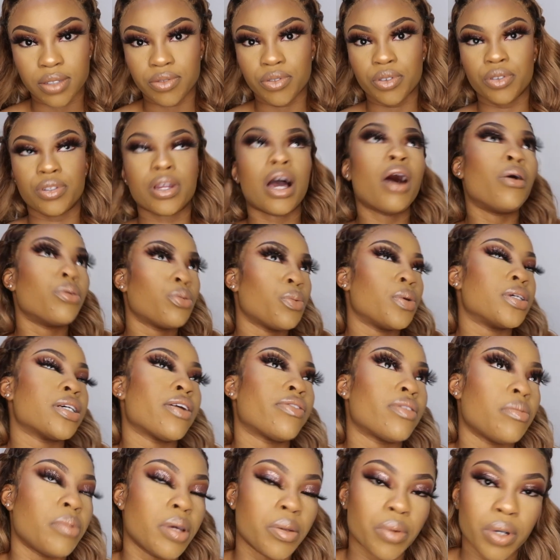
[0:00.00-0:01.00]
us food. I would always
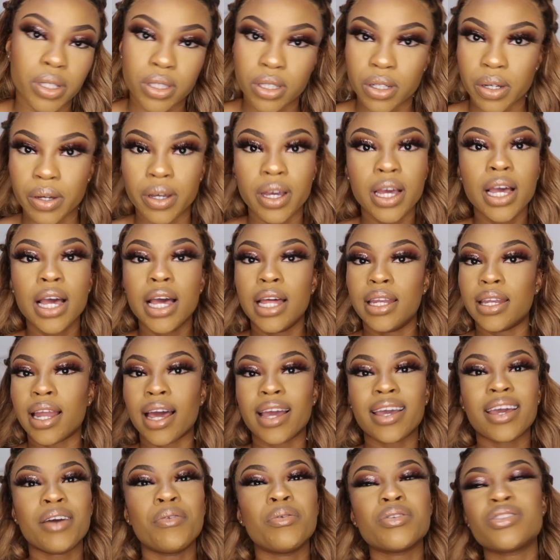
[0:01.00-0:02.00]
have to be the one to go.
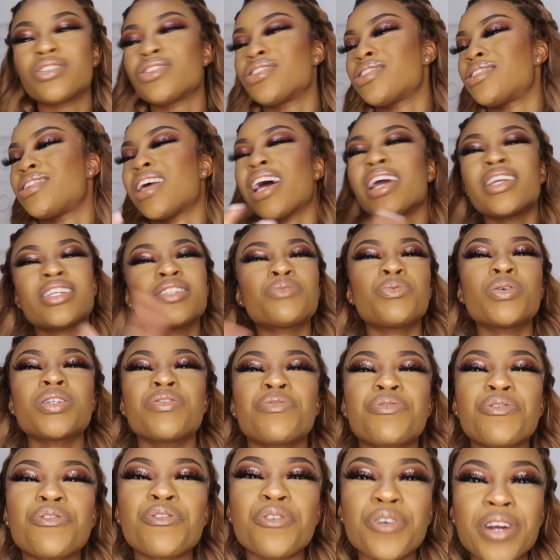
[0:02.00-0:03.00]
Like, it wasn't just like, it just
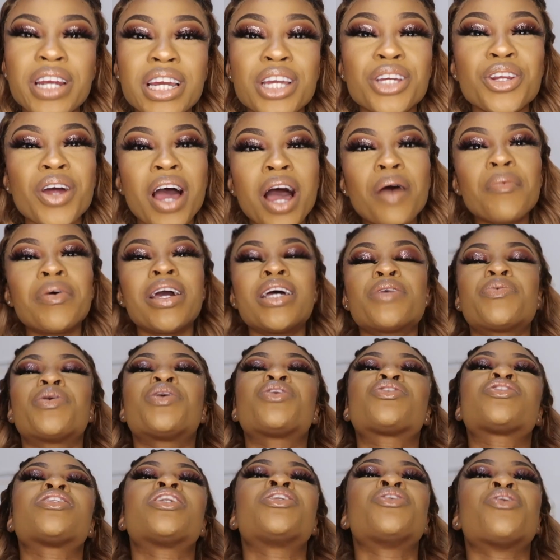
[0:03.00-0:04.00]
wasn't free. You know how it is
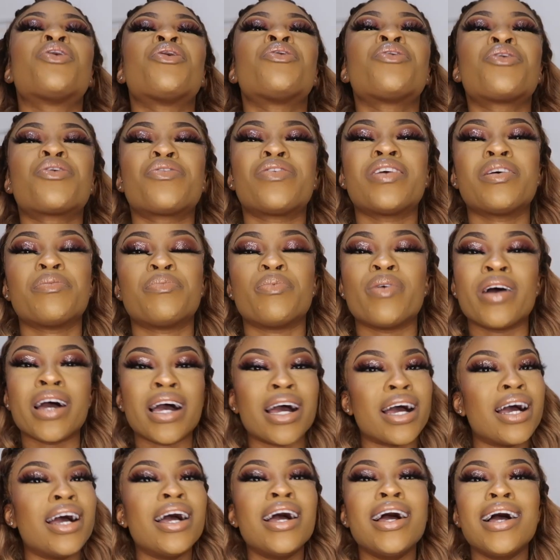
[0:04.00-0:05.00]
when you're just in your own crib
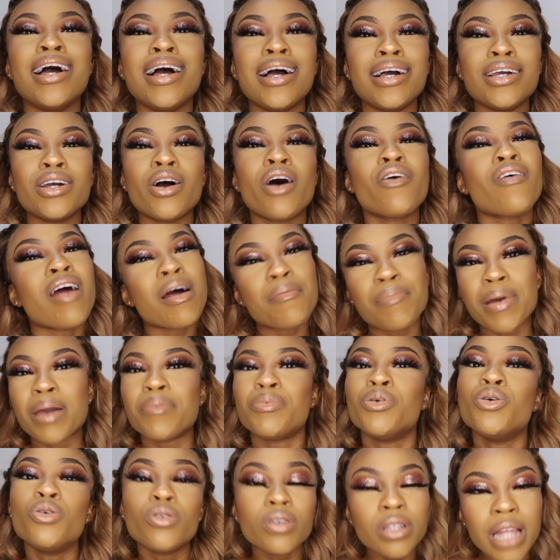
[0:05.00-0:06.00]
where, all right,
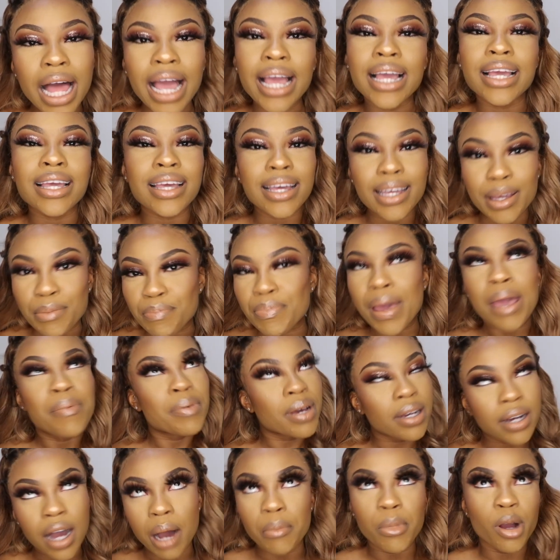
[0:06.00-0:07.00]
babe, you like,
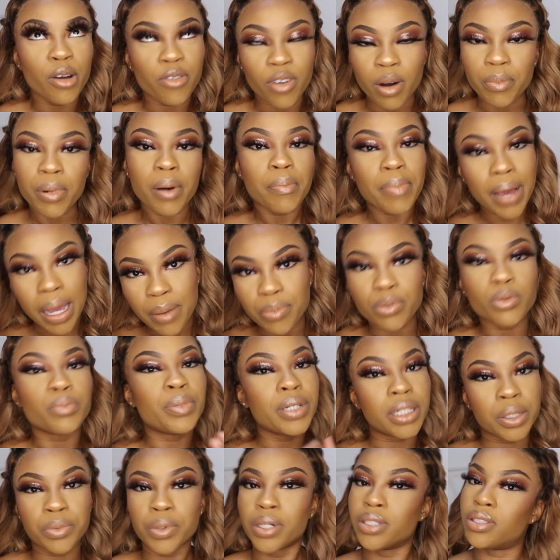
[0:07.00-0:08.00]
babe can come over, but babe will
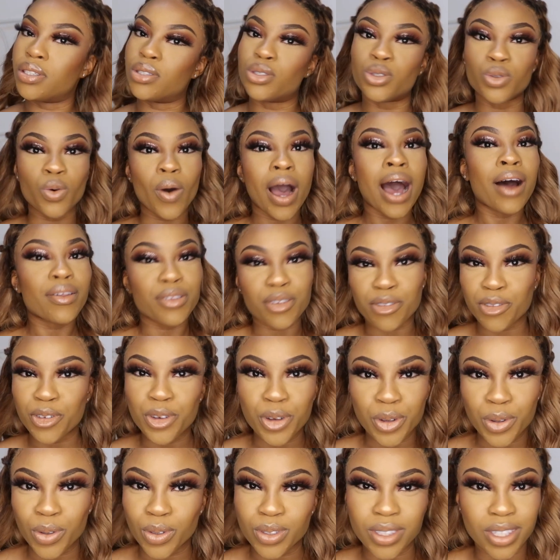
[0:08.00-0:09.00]
be the one to sort out the
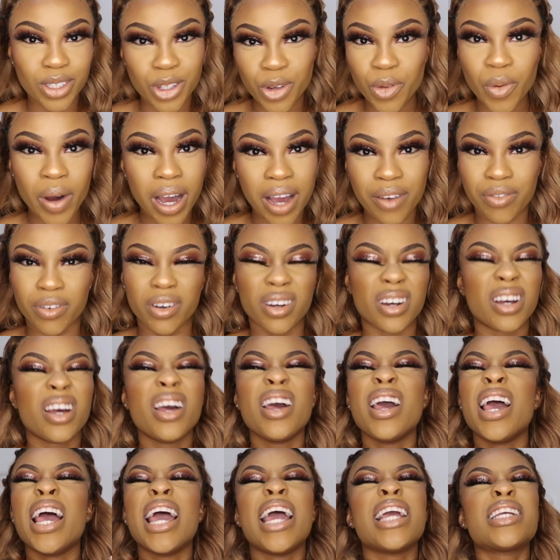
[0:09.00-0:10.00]
food or to do whatever.
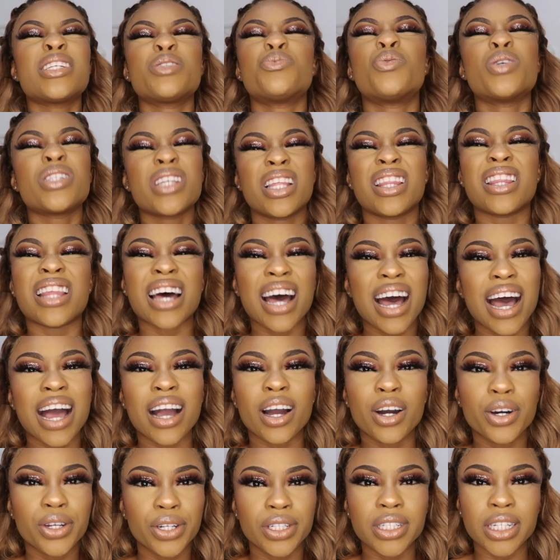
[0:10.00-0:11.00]
It just wasn't
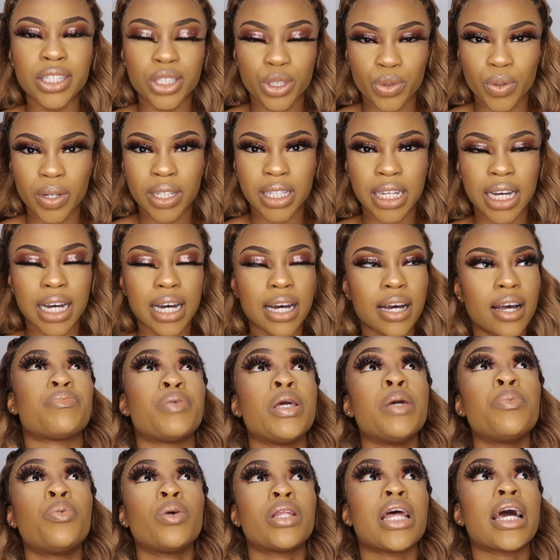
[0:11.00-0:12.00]
that. I couldn't enjoy that. The
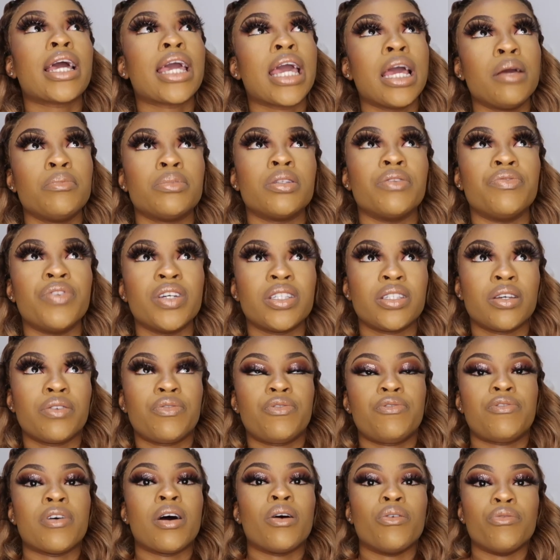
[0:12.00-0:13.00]
people that came to
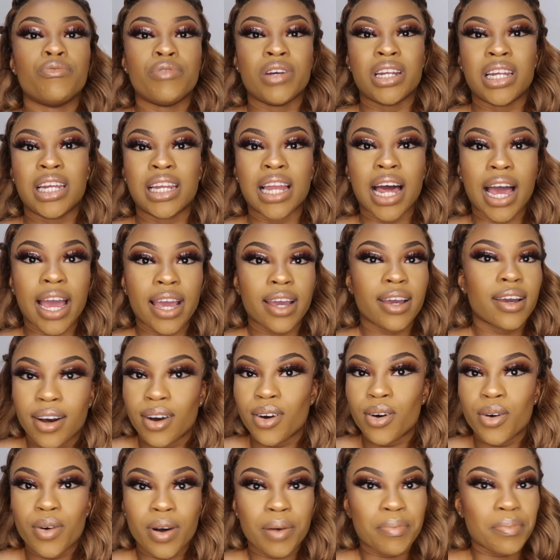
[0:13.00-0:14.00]
visit felt really like,
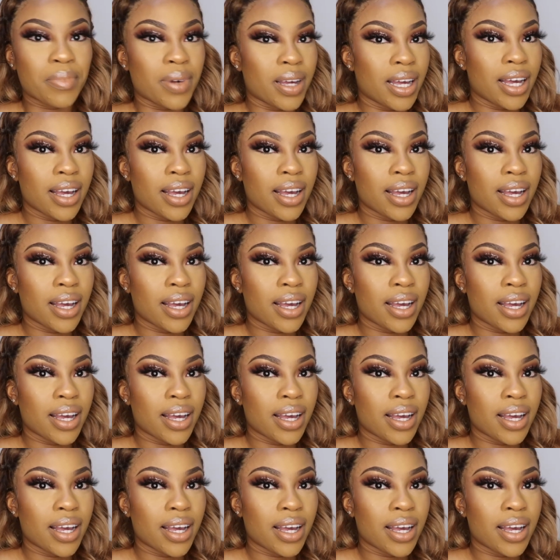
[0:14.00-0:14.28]
oh,